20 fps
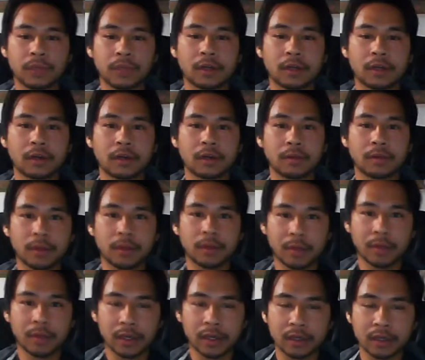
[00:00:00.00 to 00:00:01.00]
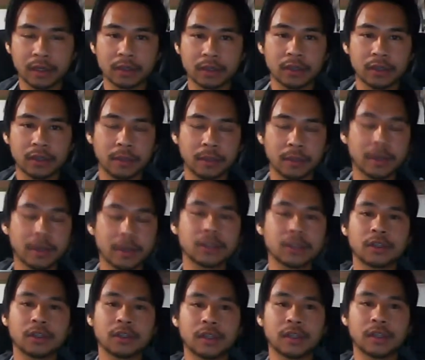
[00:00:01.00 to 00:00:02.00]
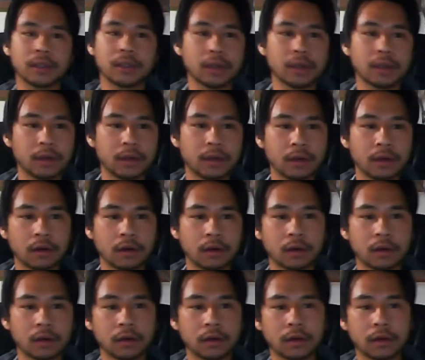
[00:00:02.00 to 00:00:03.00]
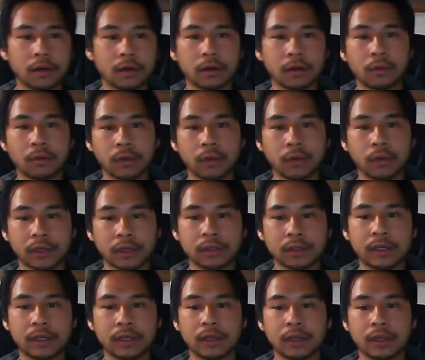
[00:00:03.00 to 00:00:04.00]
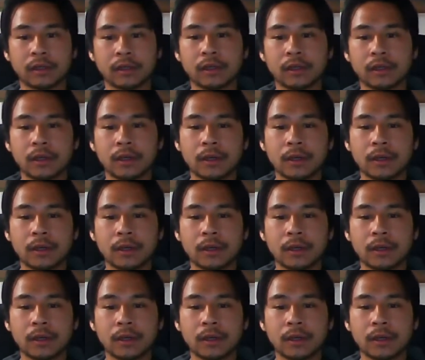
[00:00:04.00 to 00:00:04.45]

and make sure that they are working together.